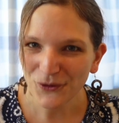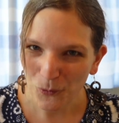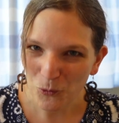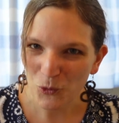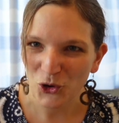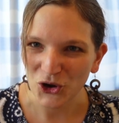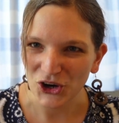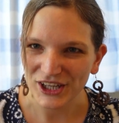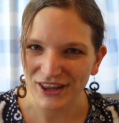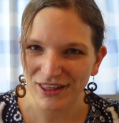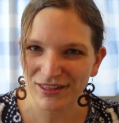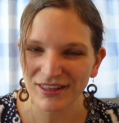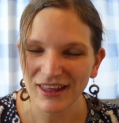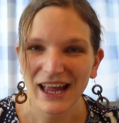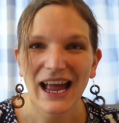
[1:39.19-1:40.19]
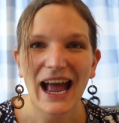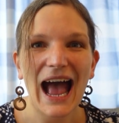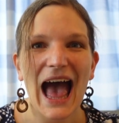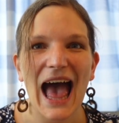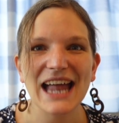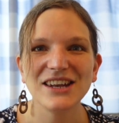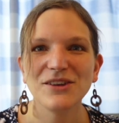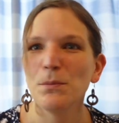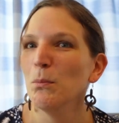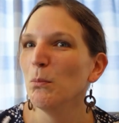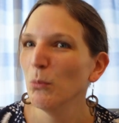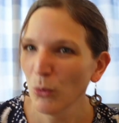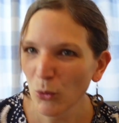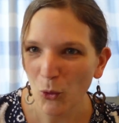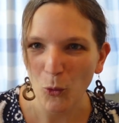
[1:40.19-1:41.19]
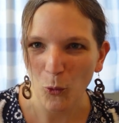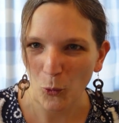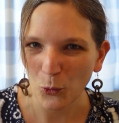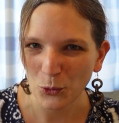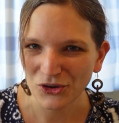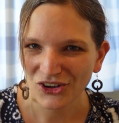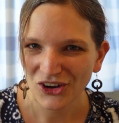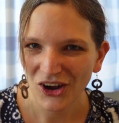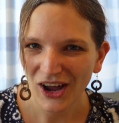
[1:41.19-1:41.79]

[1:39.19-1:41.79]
woods and mauled